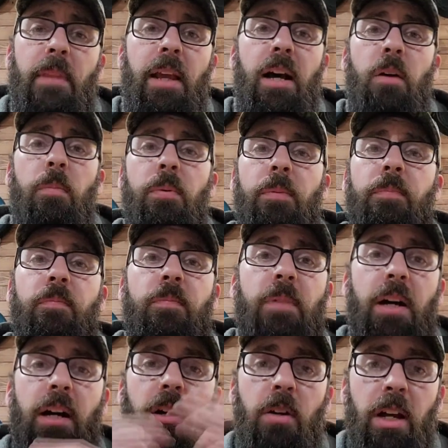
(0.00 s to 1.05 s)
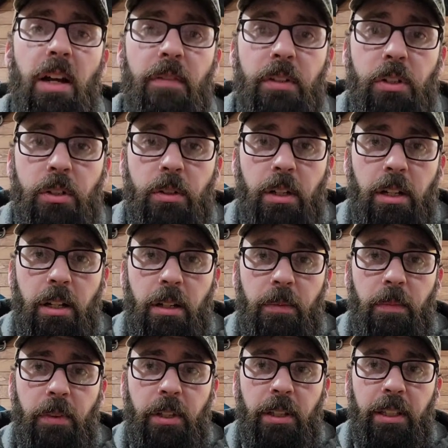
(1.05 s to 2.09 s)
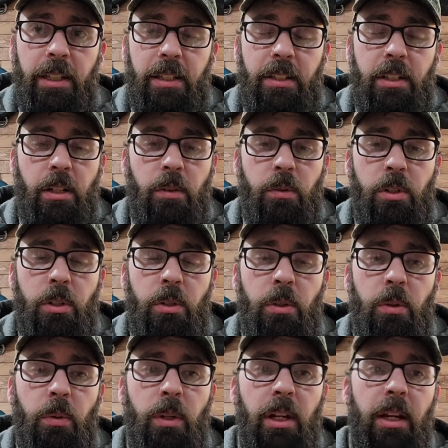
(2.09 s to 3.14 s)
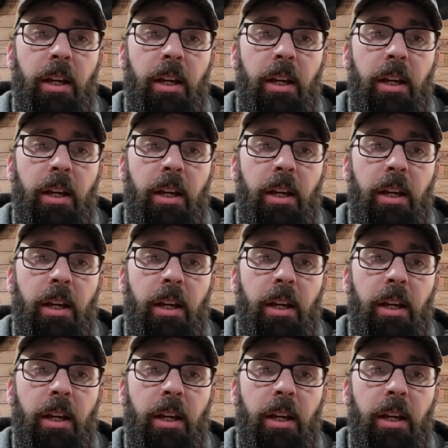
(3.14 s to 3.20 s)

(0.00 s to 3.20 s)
I'll have this the links go to